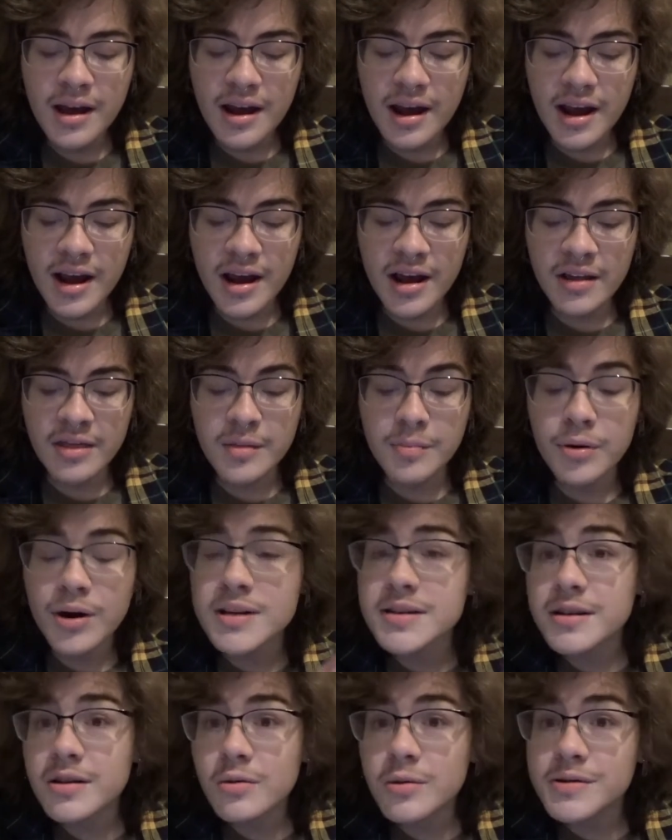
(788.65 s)
And the
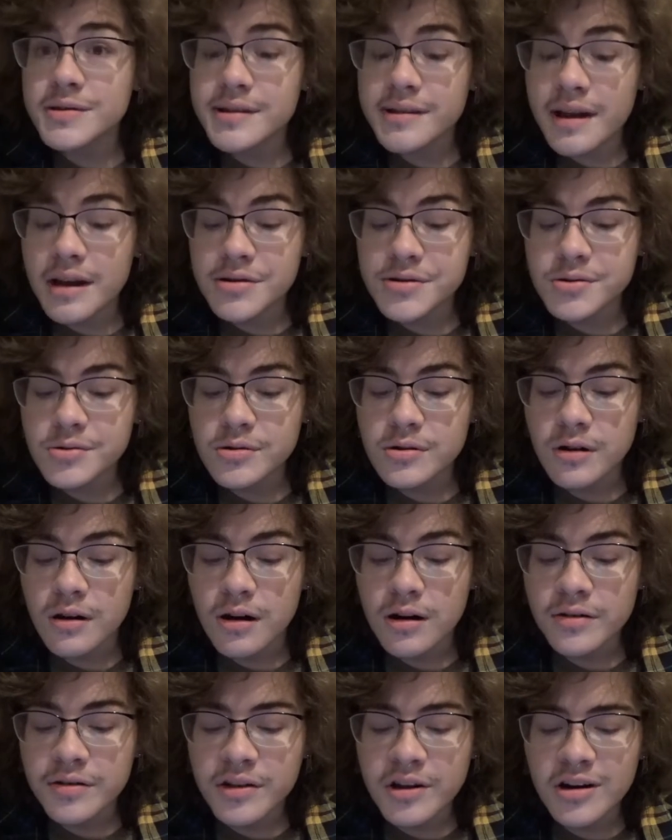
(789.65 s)
president wants a National
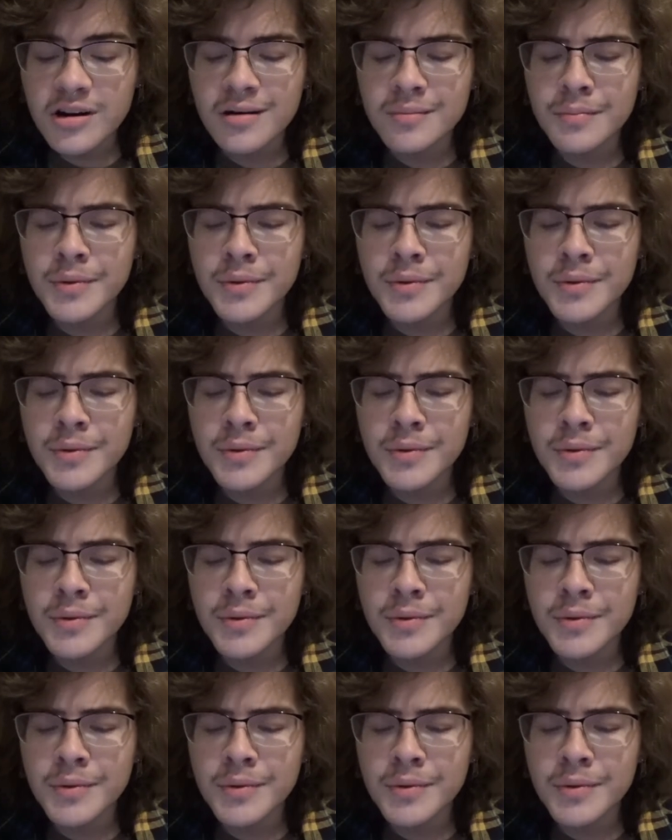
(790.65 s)
Guard there.